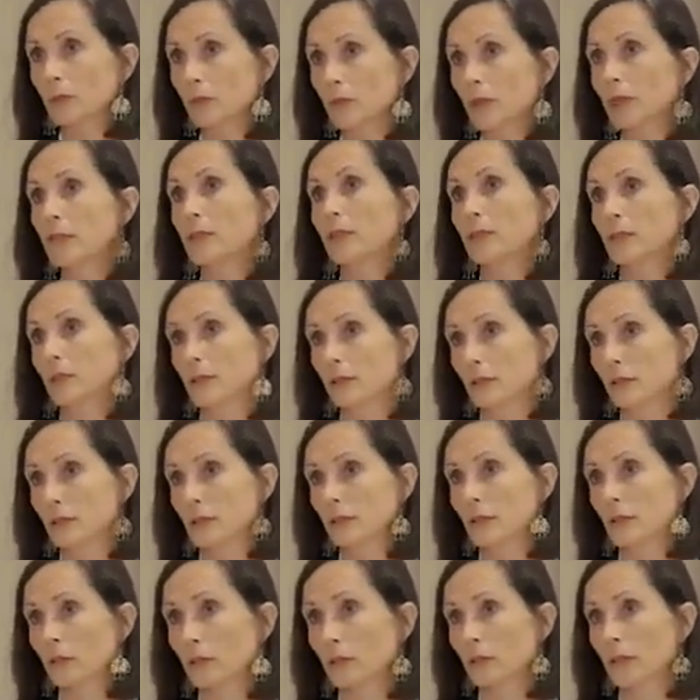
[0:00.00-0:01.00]
is
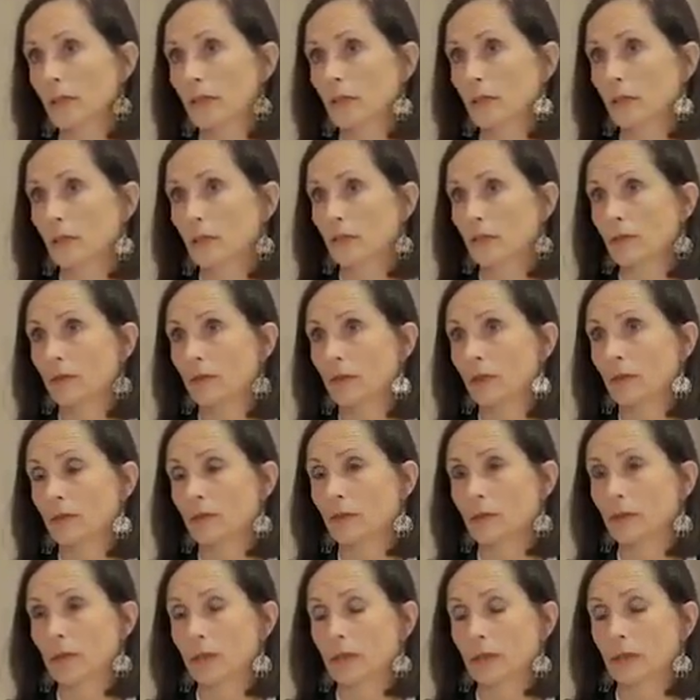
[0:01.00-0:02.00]
already a
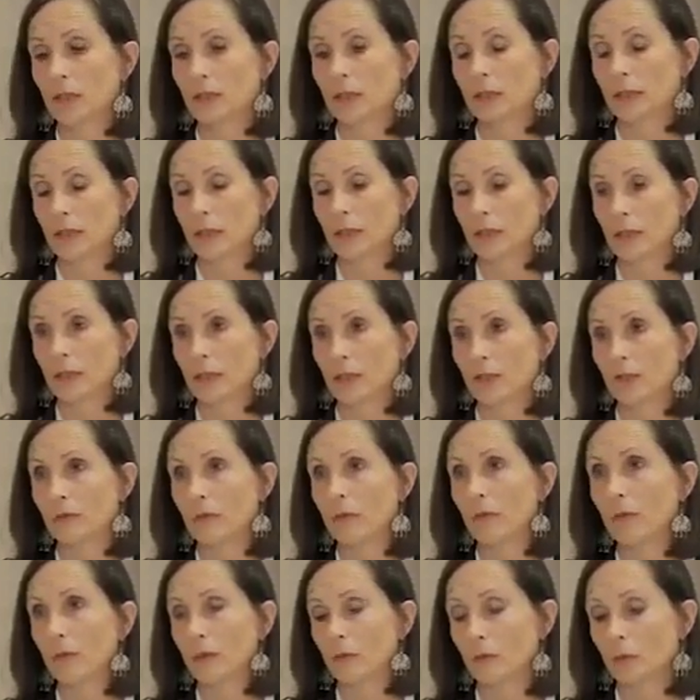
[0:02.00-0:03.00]
very,
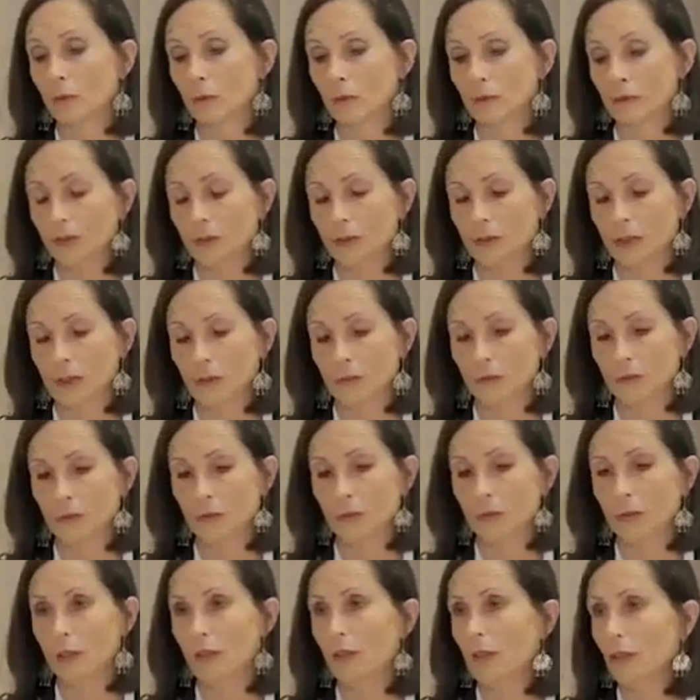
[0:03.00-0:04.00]
very important step
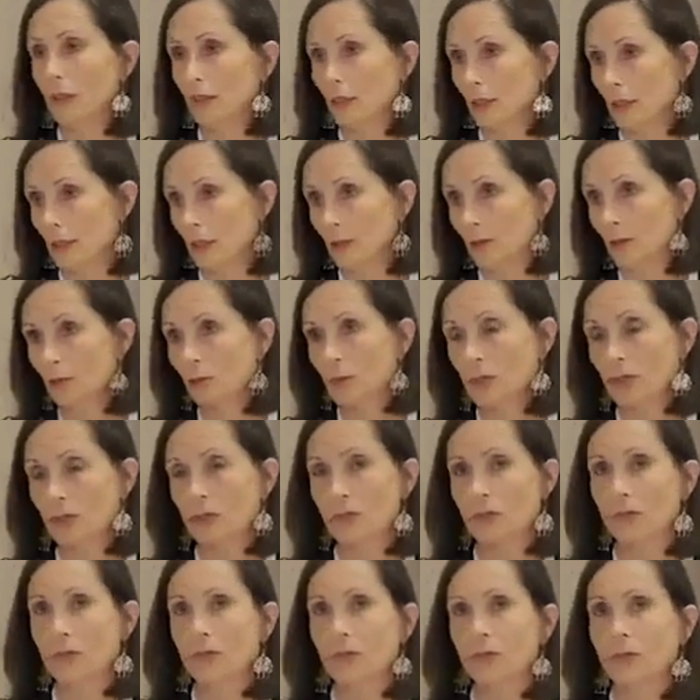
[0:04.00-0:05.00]
forward. And as you
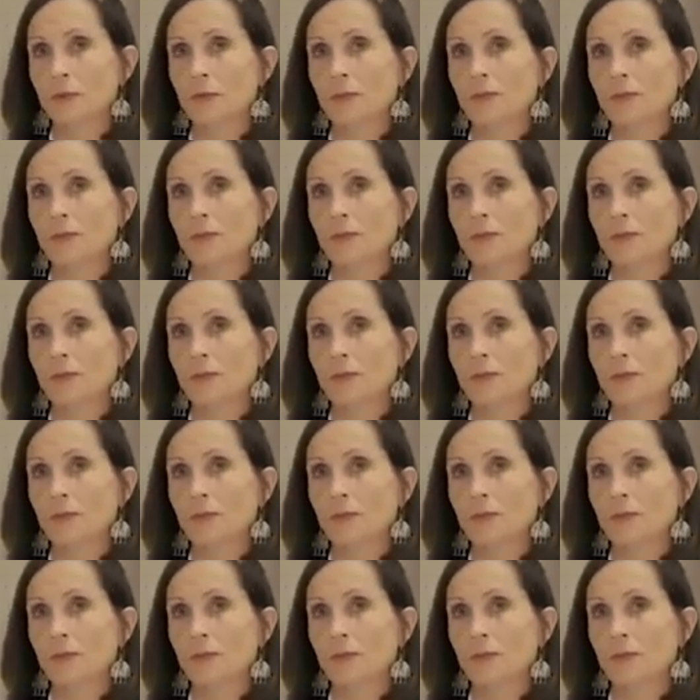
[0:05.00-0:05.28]
mentioned,